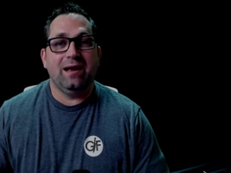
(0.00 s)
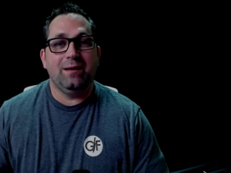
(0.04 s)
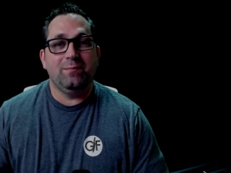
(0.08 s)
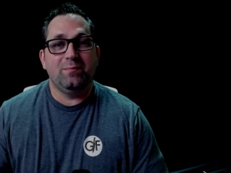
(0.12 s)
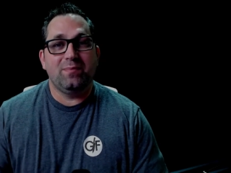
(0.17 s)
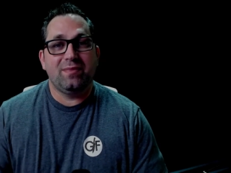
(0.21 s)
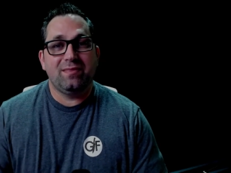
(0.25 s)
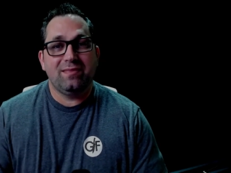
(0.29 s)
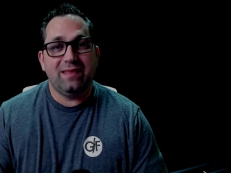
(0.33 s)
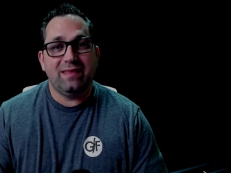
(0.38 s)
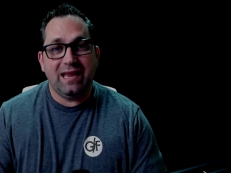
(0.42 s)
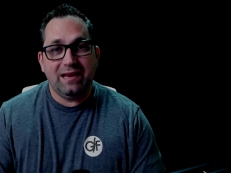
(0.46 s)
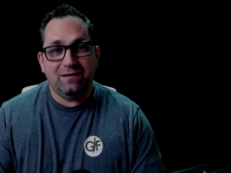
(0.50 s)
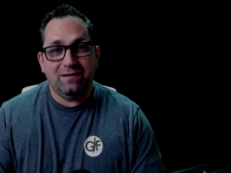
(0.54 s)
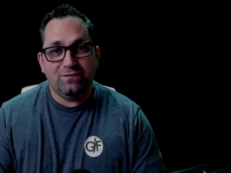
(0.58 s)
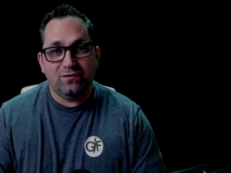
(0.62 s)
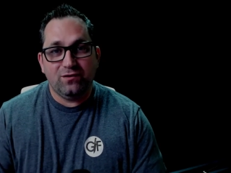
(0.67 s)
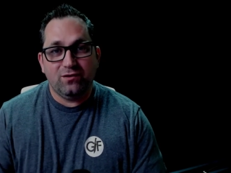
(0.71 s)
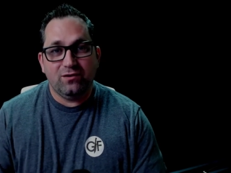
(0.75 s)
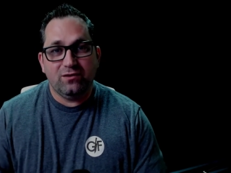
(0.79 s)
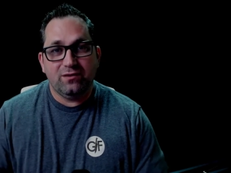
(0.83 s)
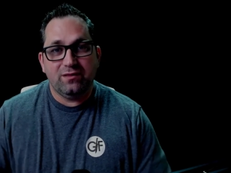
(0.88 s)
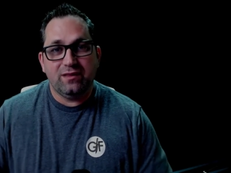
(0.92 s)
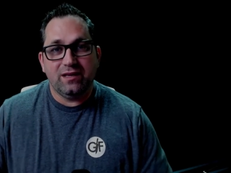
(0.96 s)
I'm
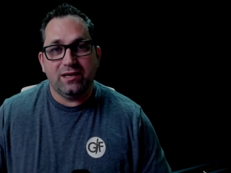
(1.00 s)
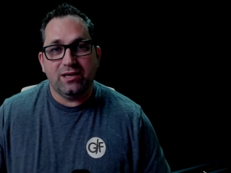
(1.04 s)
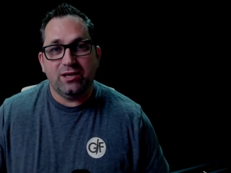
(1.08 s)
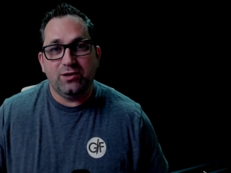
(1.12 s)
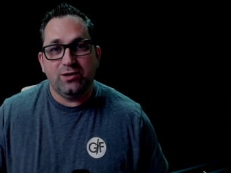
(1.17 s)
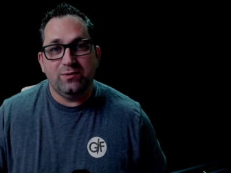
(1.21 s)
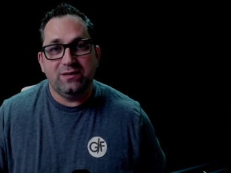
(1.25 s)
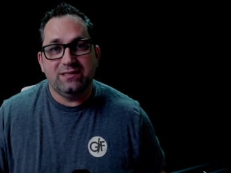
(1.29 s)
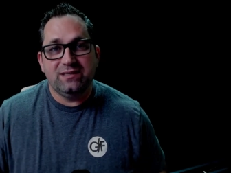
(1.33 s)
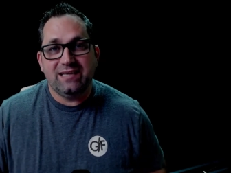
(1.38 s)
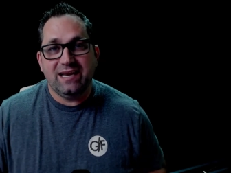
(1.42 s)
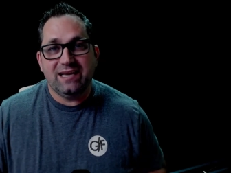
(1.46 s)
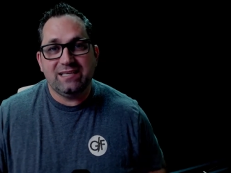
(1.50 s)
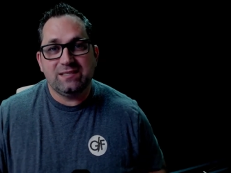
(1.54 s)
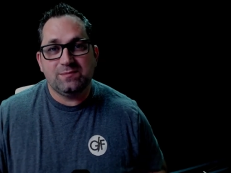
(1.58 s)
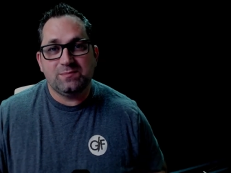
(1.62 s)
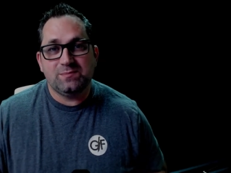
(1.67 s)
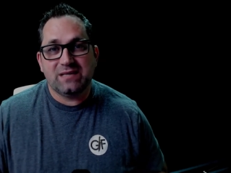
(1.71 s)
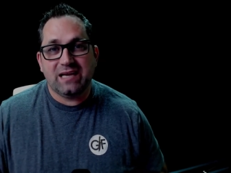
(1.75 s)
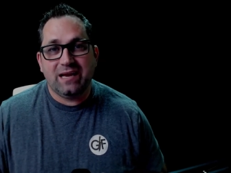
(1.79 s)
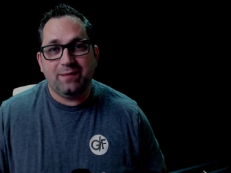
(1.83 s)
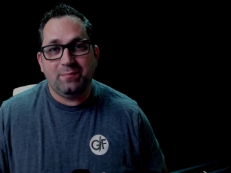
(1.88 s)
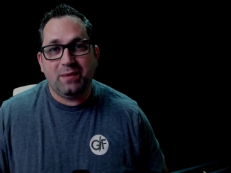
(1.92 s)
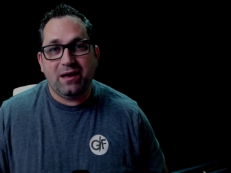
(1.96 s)
thankful that you would take some
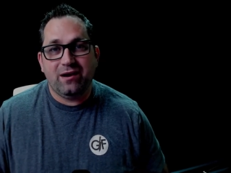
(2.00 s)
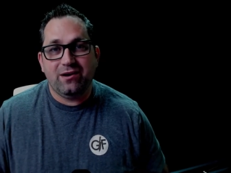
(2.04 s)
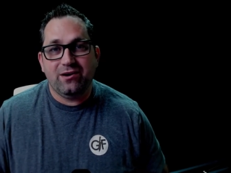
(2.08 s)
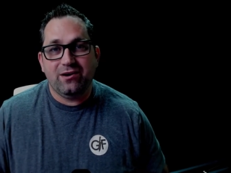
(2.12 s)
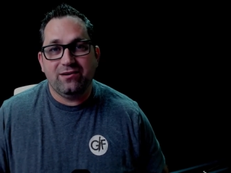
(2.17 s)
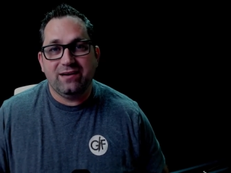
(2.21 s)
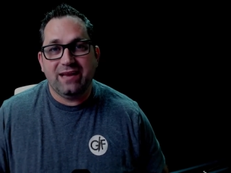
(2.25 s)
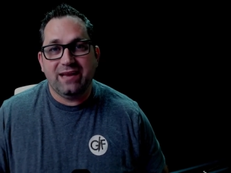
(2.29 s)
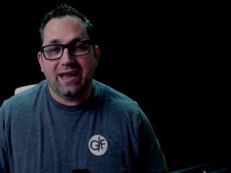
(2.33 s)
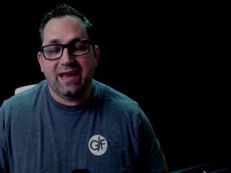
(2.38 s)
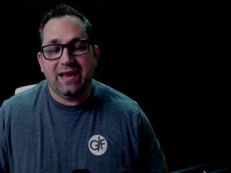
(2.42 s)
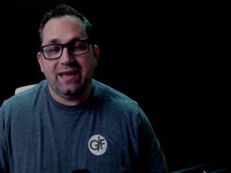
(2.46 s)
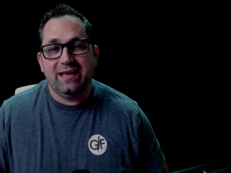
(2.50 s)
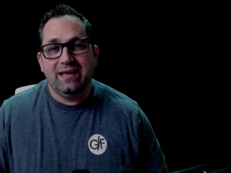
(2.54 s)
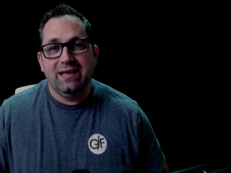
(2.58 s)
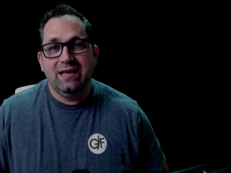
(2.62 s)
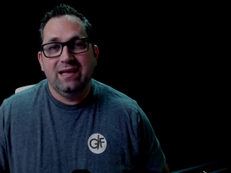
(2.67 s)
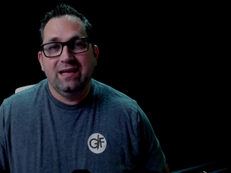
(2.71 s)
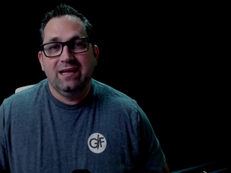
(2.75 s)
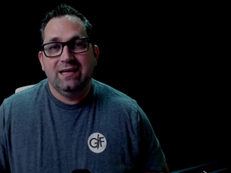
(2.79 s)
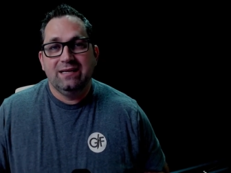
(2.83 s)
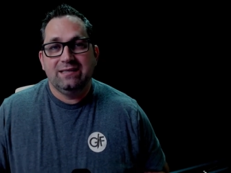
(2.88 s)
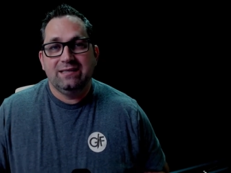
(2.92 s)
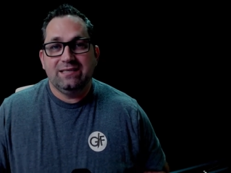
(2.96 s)
time out of your day
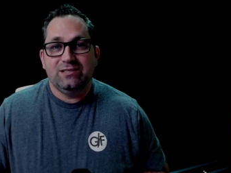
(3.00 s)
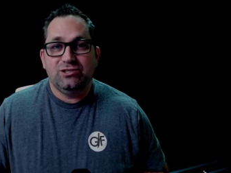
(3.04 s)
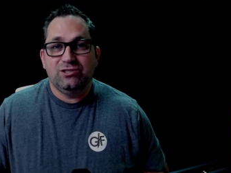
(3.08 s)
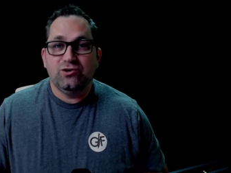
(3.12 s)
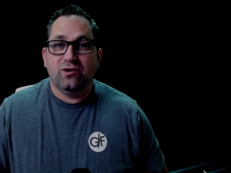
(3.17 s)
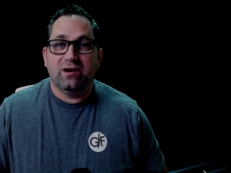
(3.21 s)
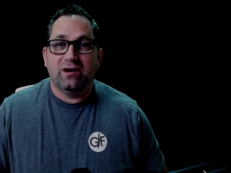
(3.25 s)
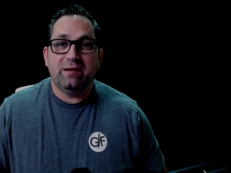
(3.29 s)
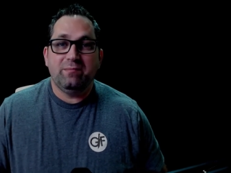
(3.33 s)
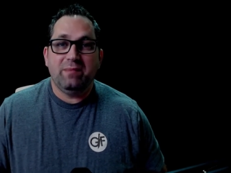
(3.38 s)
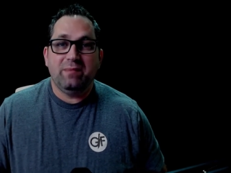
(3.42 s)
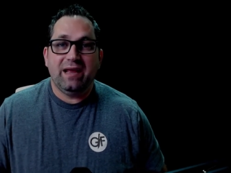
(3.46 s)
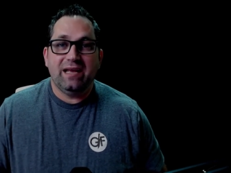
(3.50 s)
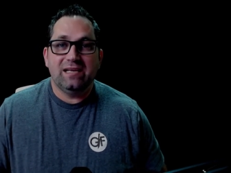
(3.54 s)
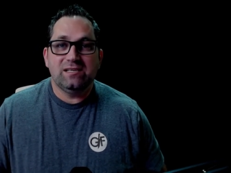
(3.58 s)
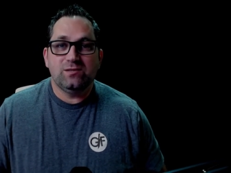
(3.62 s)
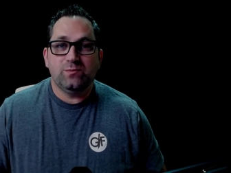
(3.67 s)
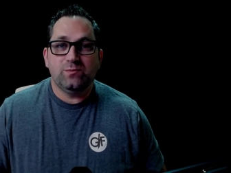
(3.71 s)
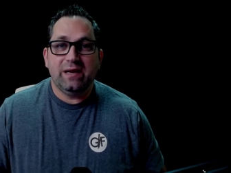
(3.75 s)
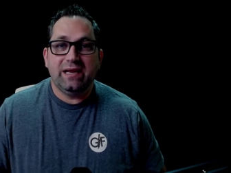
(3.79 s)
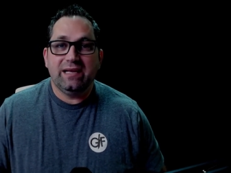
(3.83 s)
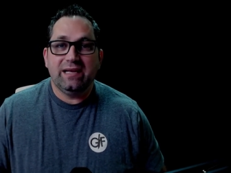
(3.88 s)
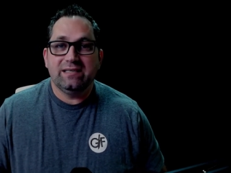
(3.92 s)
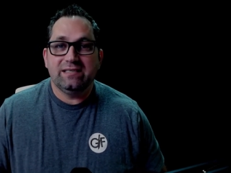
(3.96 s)
to join me as
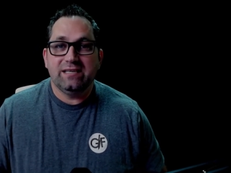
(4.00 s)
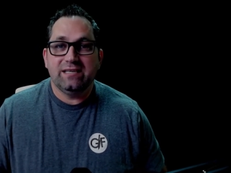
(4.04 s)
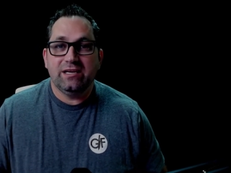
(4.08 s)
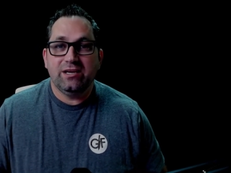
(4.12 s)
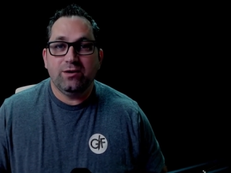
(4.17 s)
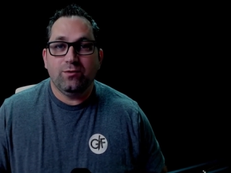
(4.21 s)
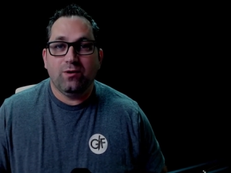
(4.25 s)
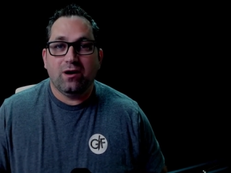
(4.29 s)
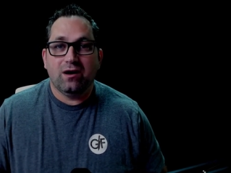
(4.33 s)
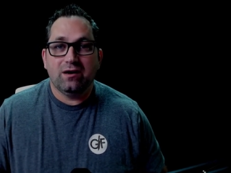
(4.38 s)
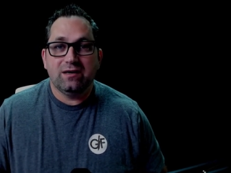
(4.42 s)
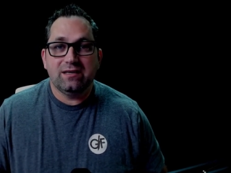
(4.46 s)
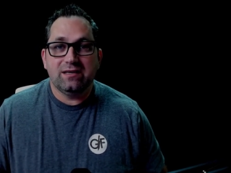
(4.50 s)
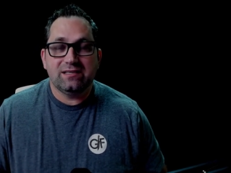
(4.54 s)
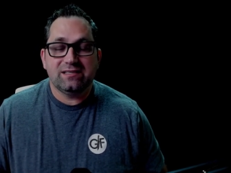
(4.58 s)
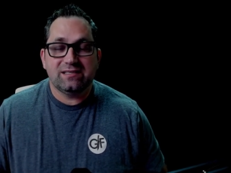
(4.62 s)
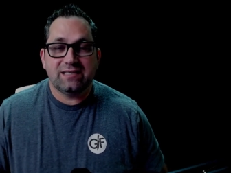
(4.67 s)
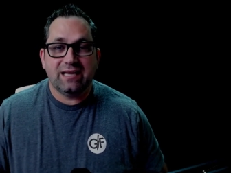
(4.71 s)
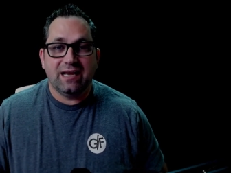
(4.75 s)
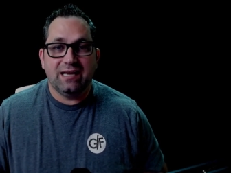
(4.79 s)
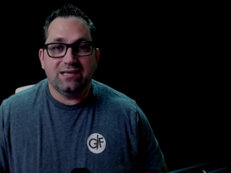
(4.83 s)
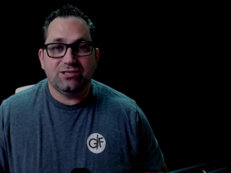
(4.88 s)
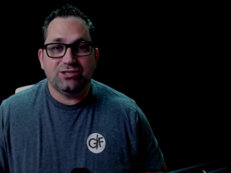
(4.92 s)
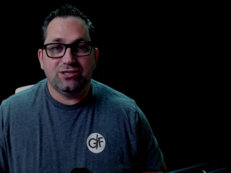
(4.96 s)
we continue our
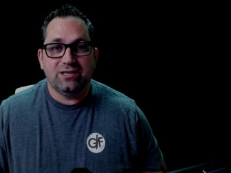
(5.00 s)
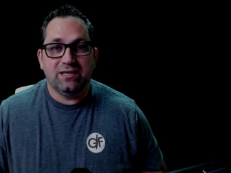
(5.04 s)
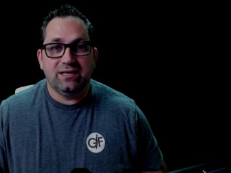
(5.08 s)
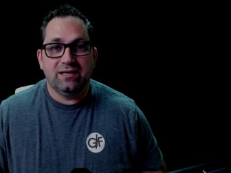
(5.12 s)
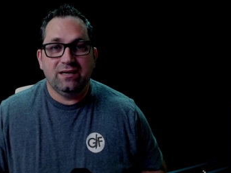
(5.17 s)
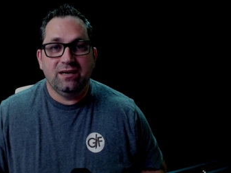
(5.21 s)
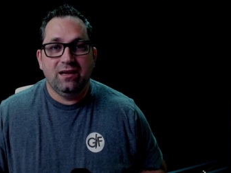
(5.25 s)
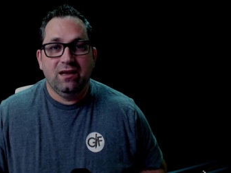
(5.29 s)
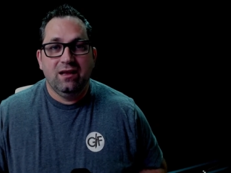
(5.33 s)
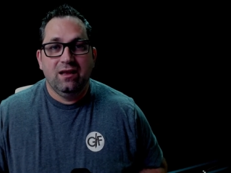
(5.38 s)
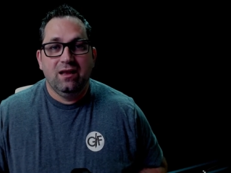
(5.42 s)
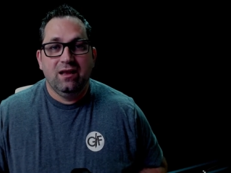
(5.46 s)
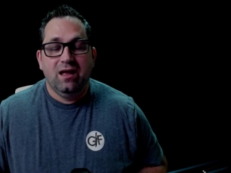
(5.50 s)
discussion